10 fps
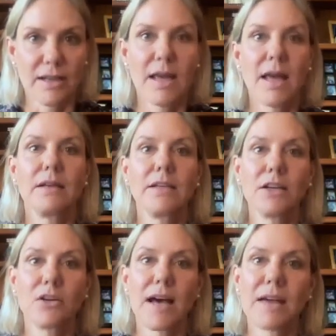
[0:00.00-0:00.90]

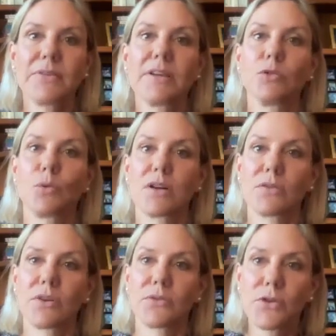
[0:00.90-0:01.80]
NeoLife is one
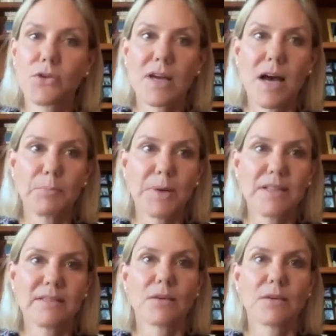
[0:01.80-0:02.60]
of the few companies